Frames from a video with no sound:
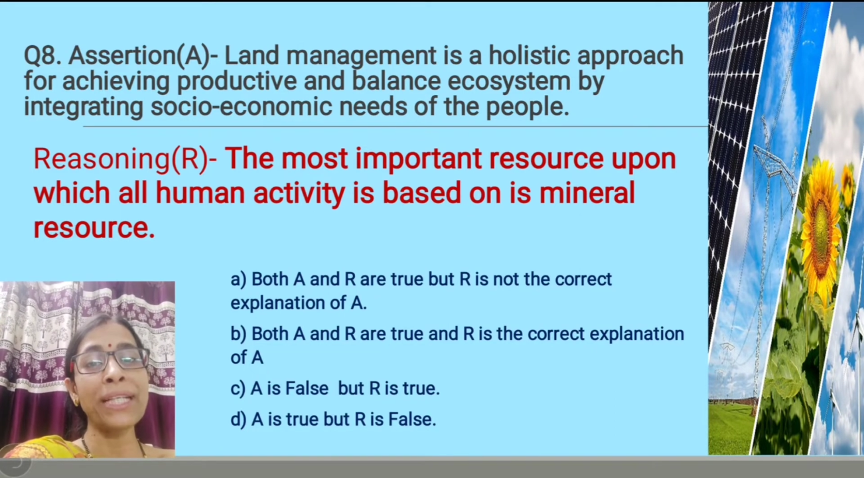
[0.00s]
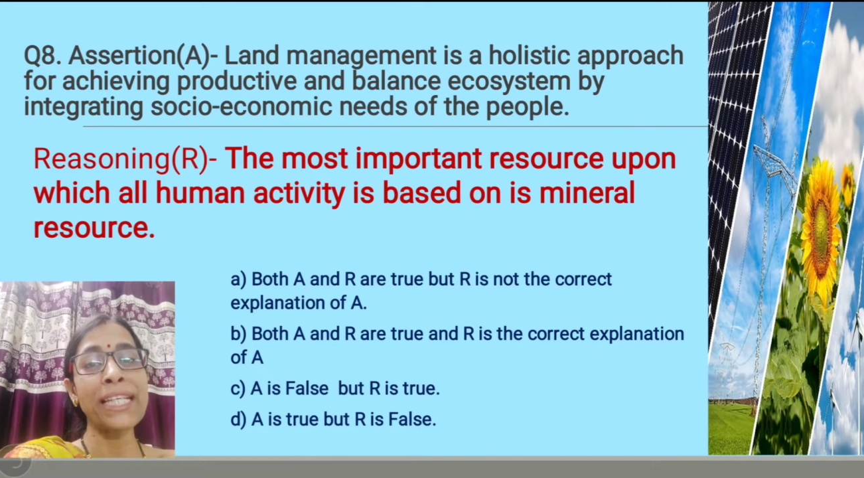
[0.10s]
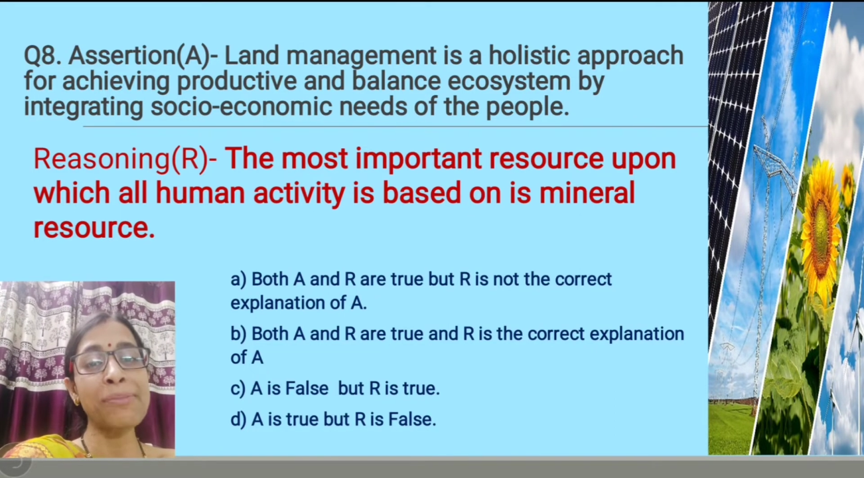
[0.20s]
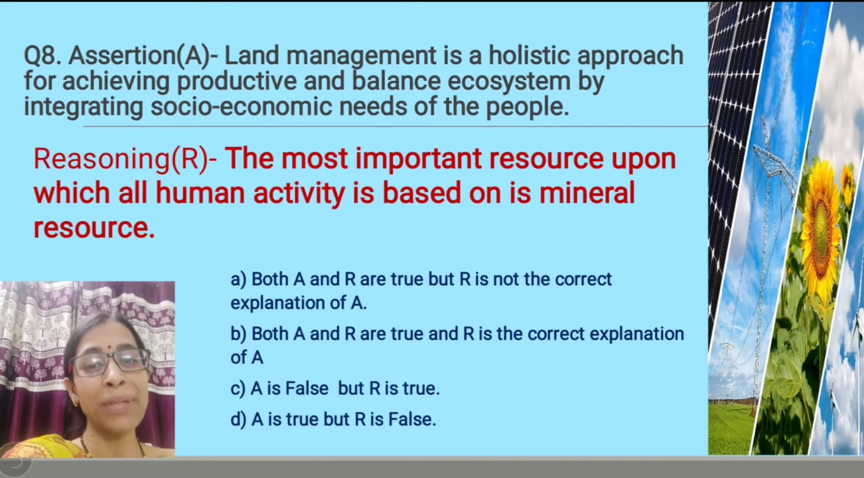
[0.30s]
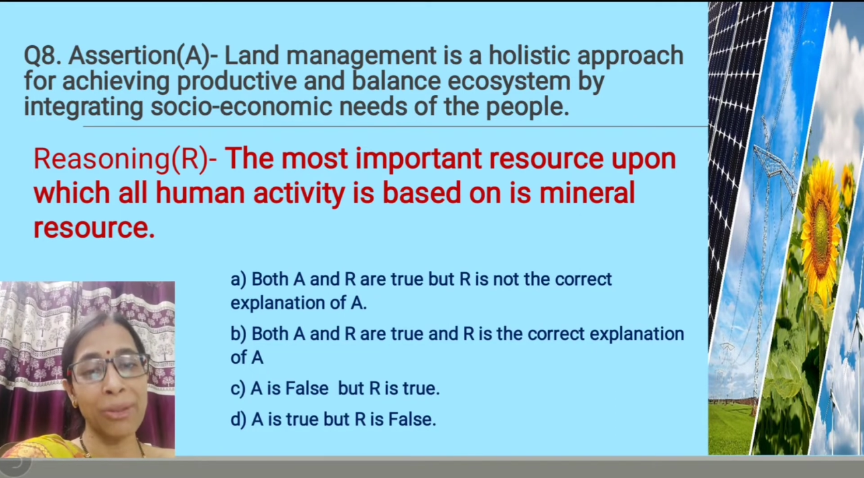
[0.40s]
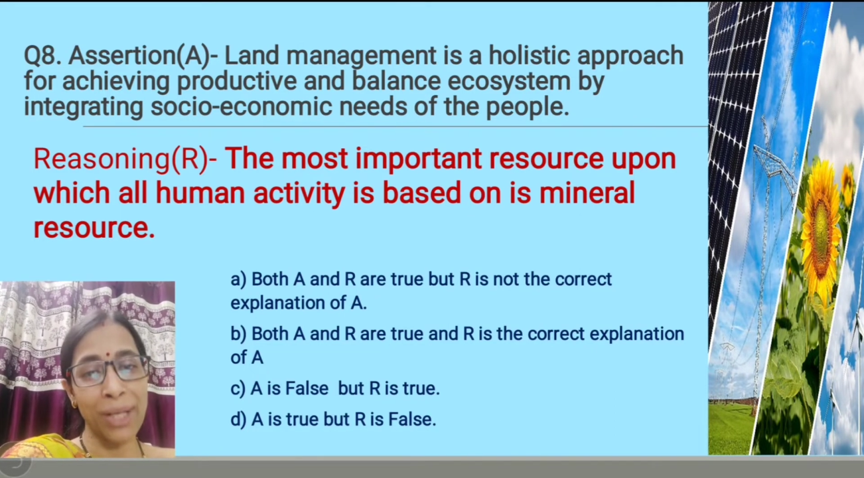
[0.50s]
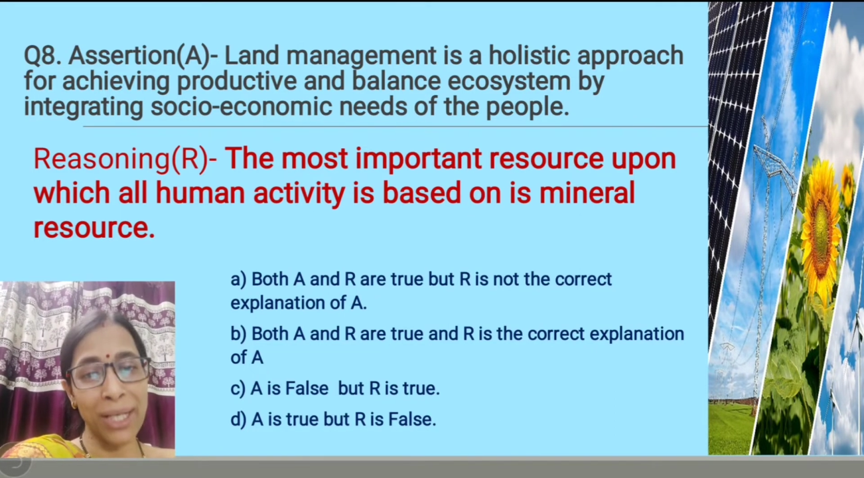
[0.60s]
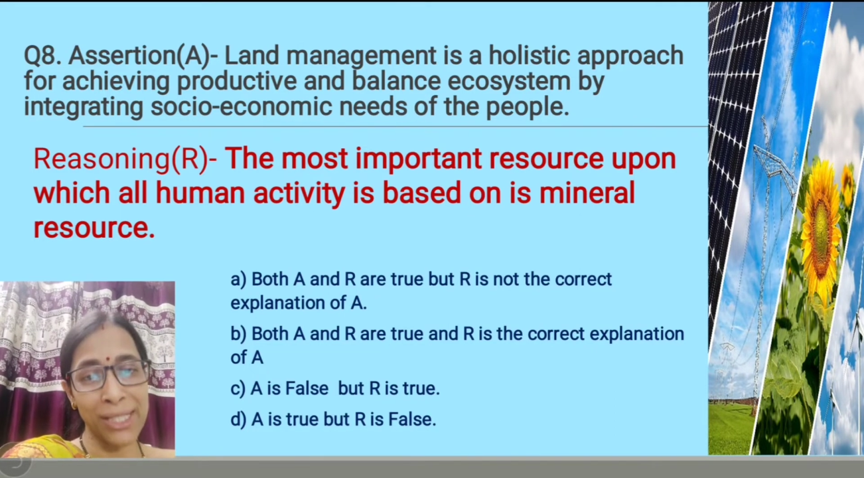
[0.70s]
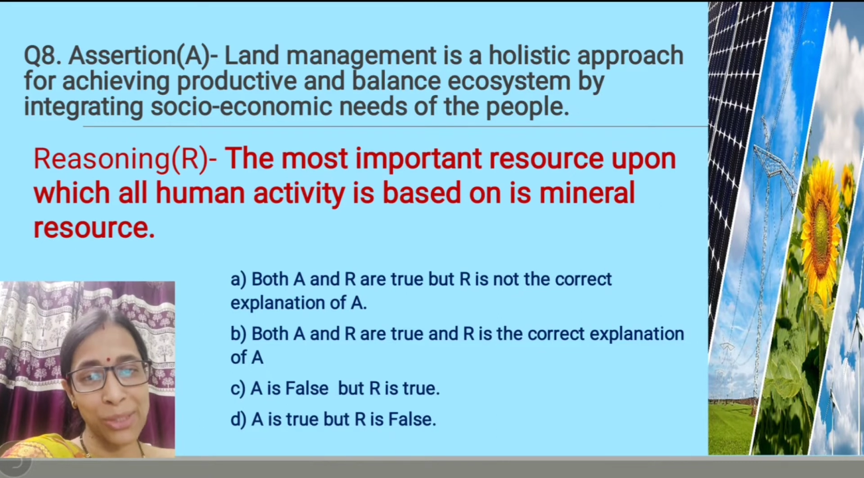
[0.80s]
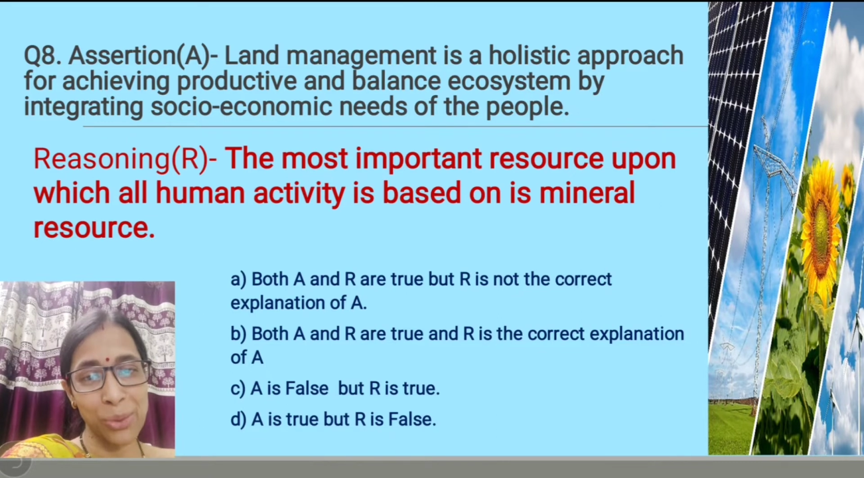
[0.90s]
is mineral
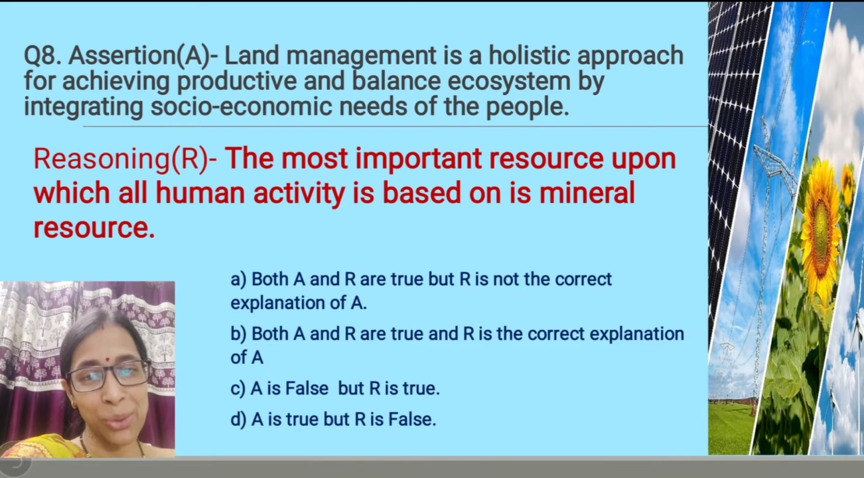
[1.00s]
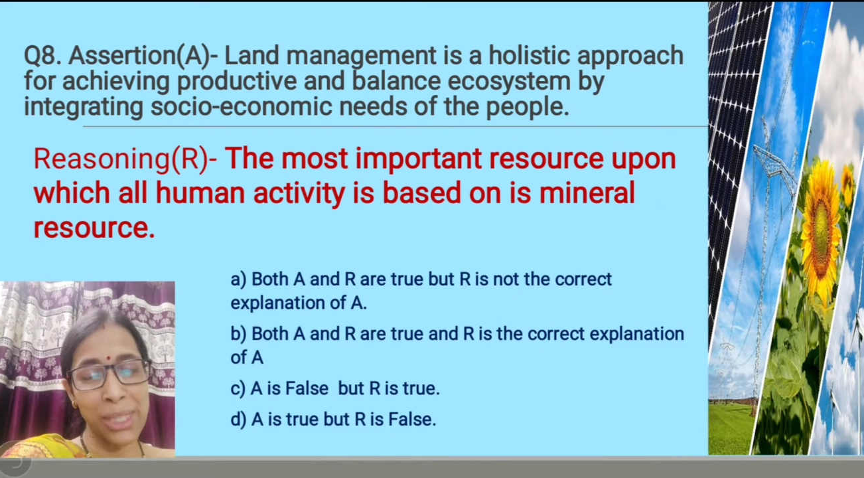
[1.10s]
resource.